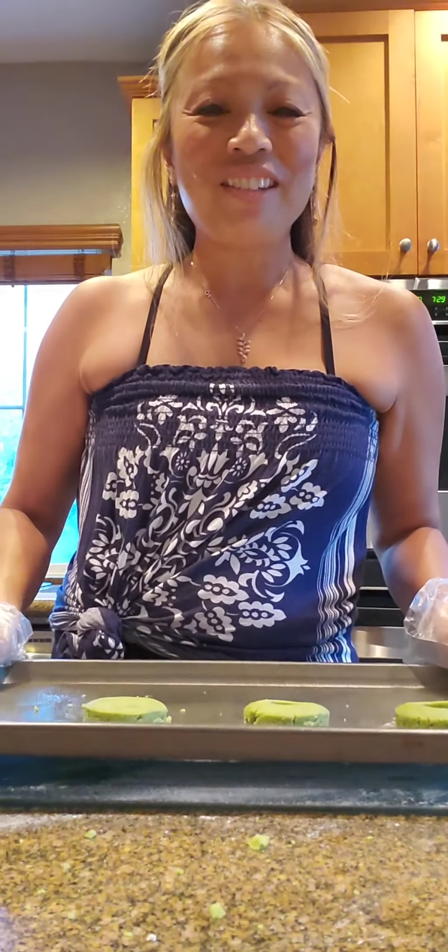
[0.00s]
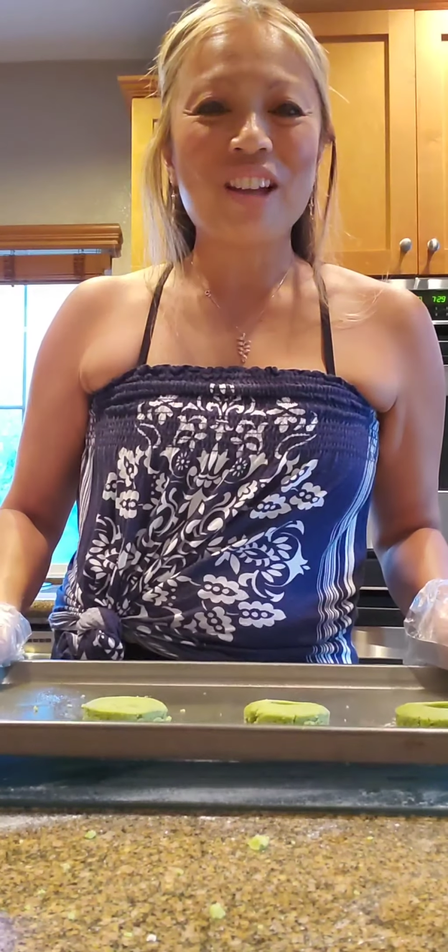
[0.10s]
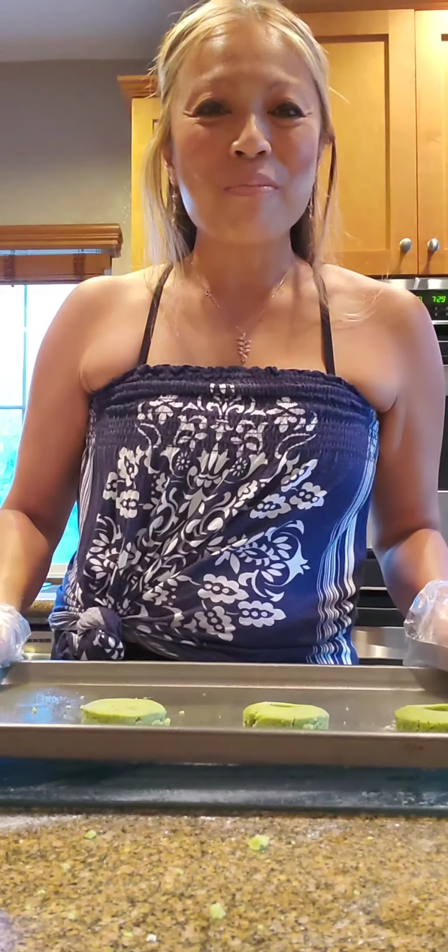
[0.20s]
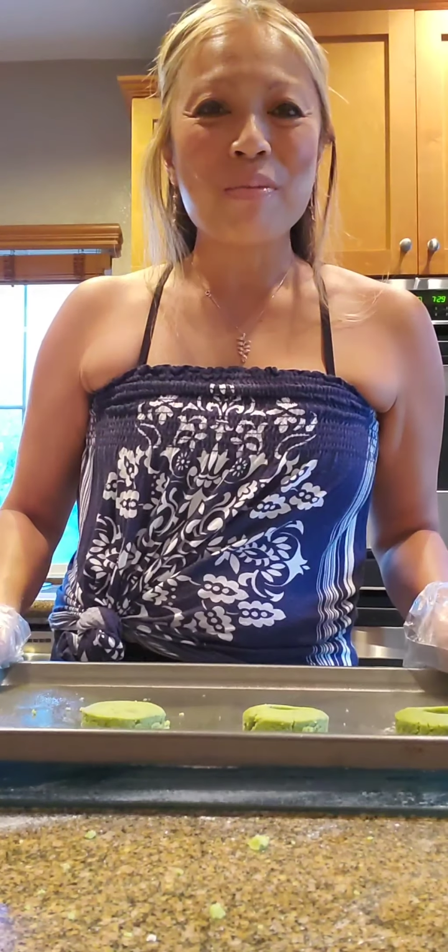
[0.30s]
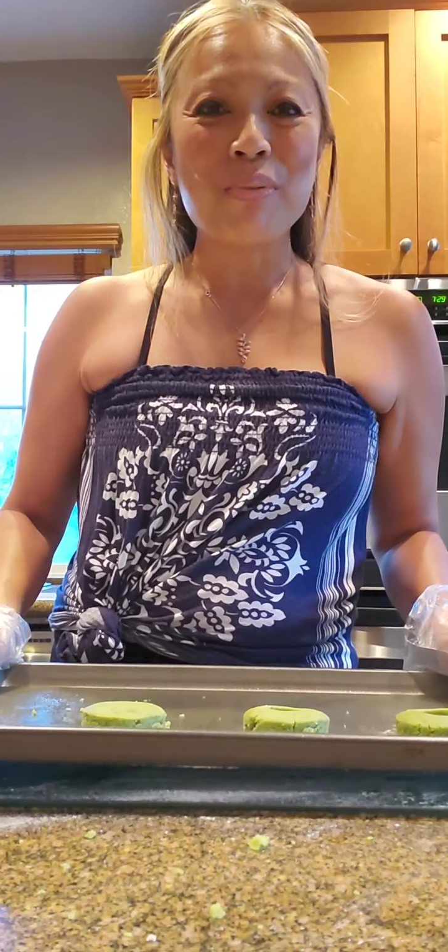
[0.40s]

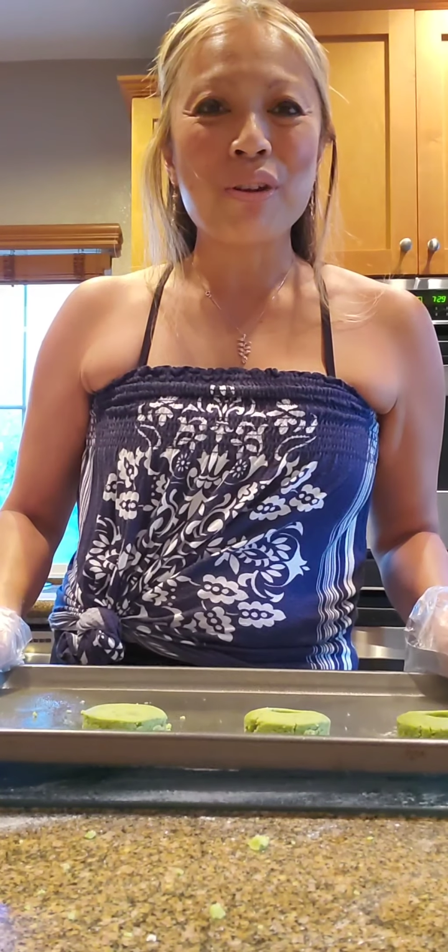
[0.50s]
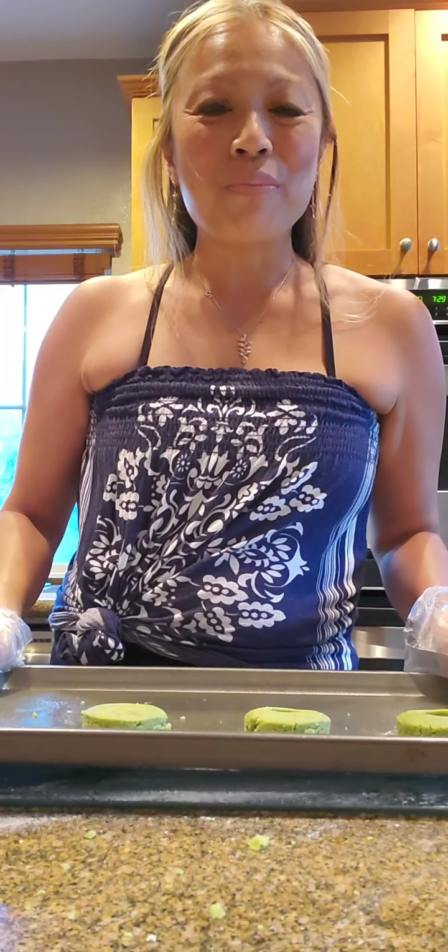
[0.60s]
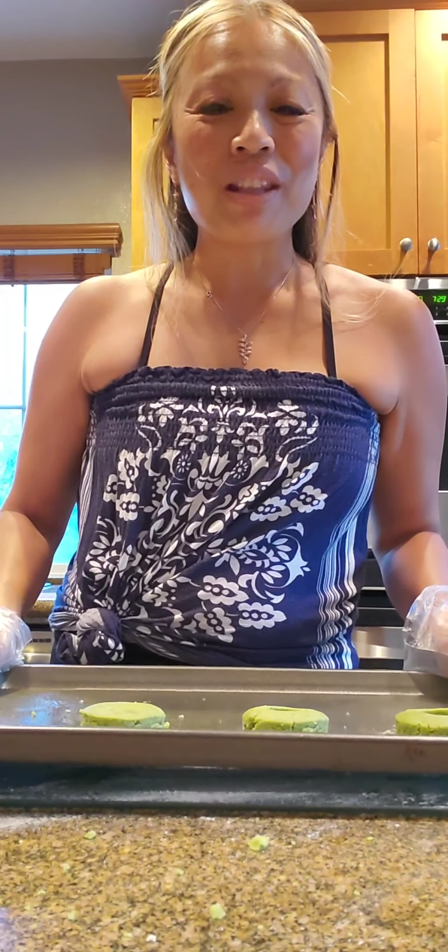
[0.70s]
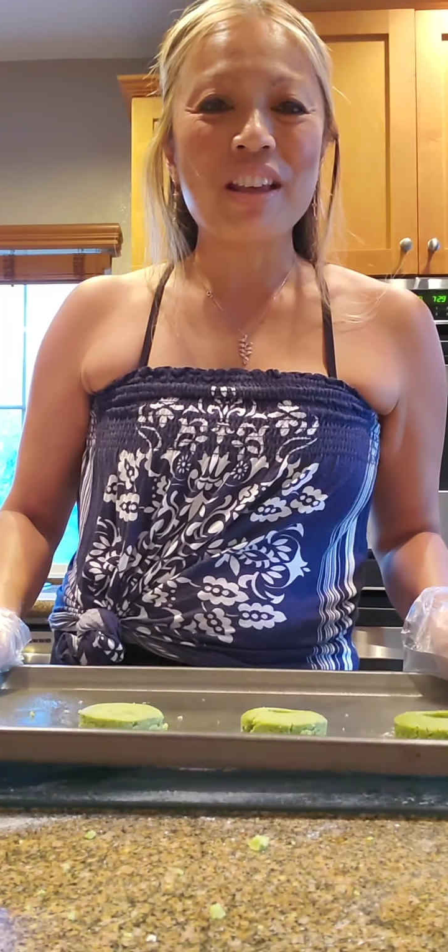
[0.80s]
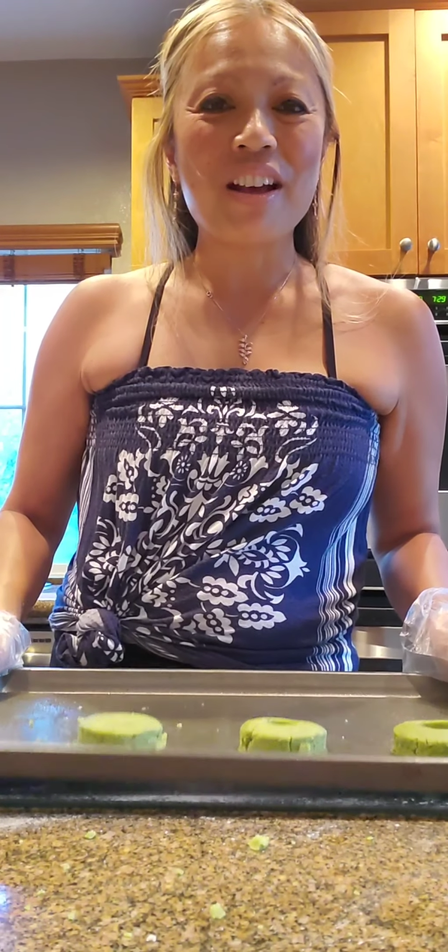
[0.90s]
up and put them
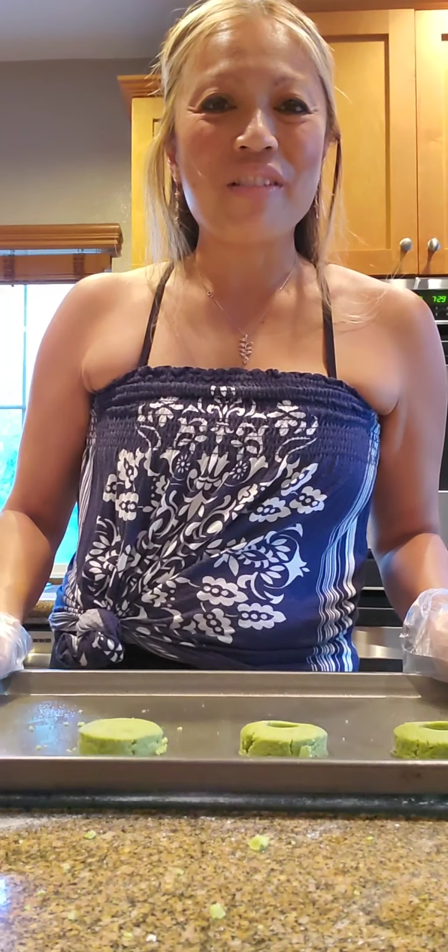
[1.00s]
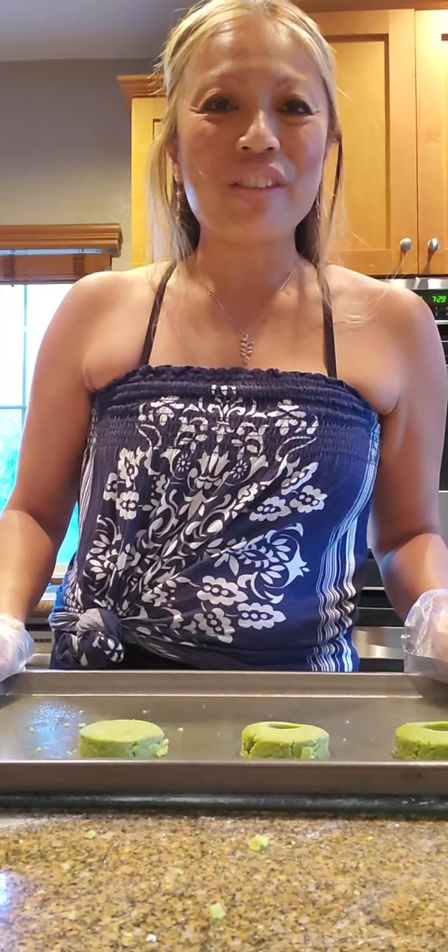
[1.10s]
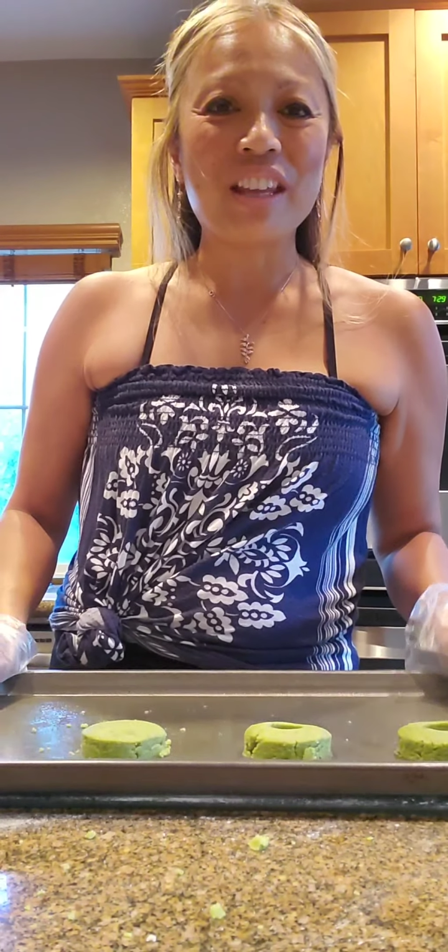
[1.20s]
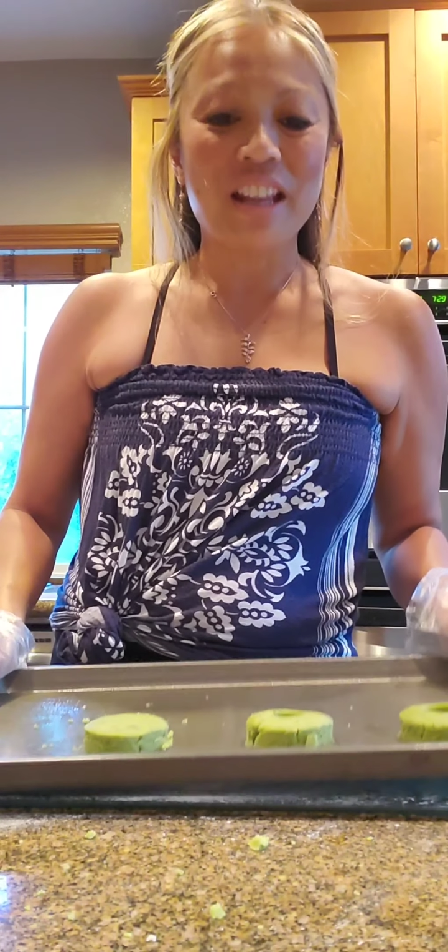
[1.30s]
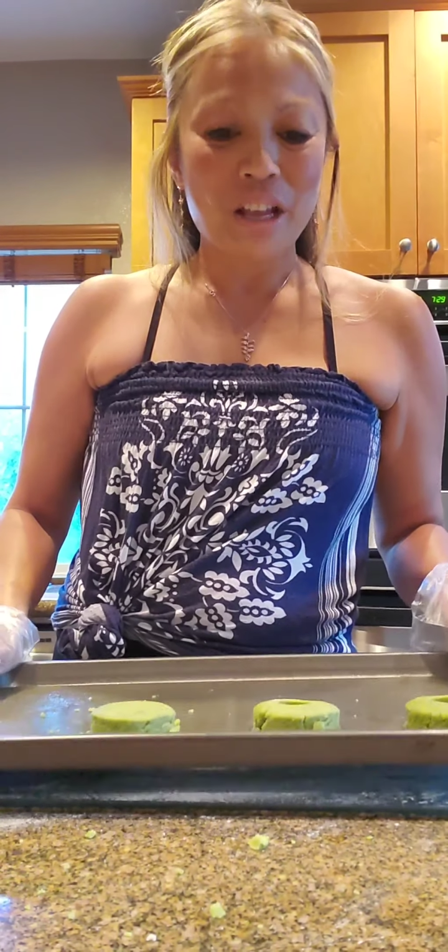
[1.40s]
in the
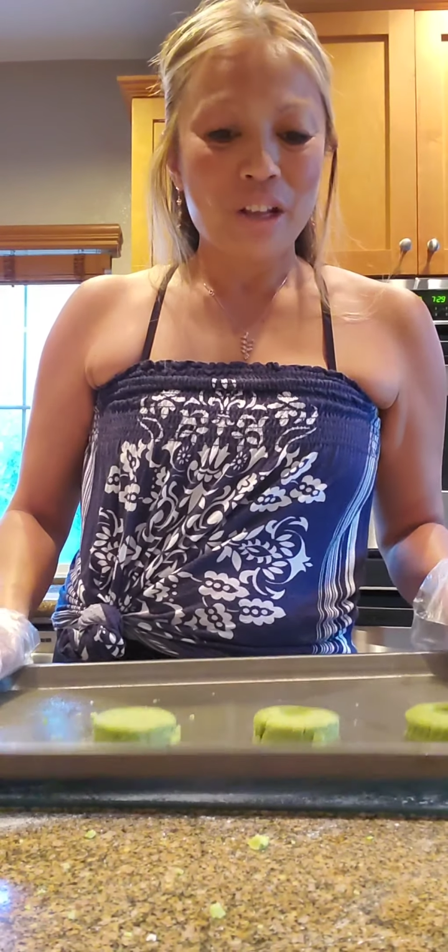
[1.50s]
oven.